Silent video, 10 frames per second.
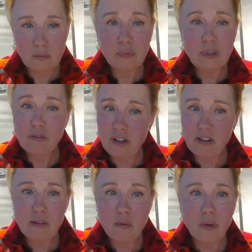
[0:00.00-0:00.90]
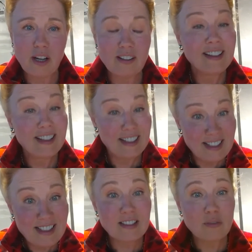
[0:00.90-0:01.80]
be very aware.
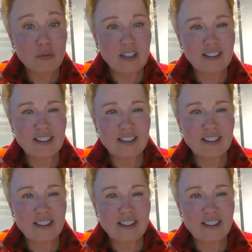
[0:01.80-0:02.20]
Is it really